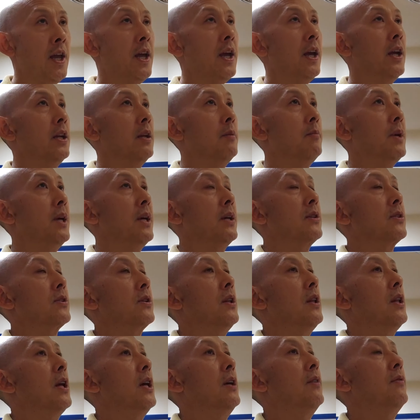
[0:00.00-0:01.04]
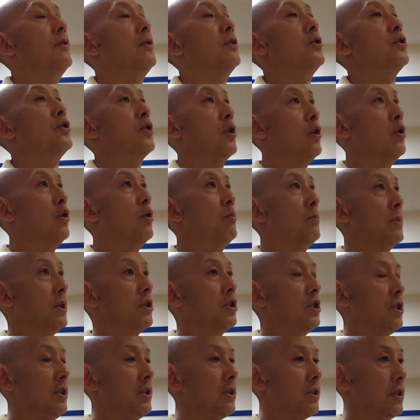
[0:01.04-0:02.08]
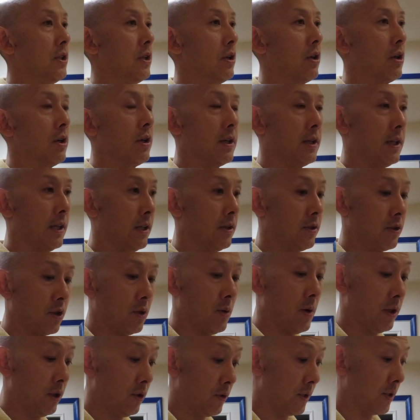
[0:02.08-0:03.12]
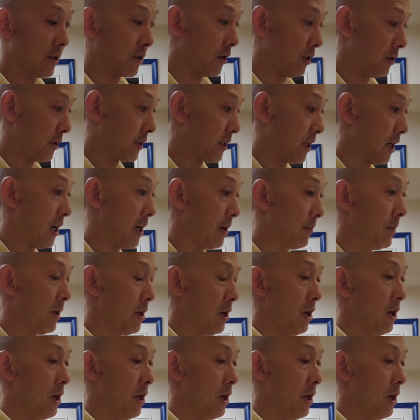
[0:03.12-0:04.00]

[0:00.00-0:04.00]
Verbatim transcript: and it makes life so much easier. And so I use this all the time.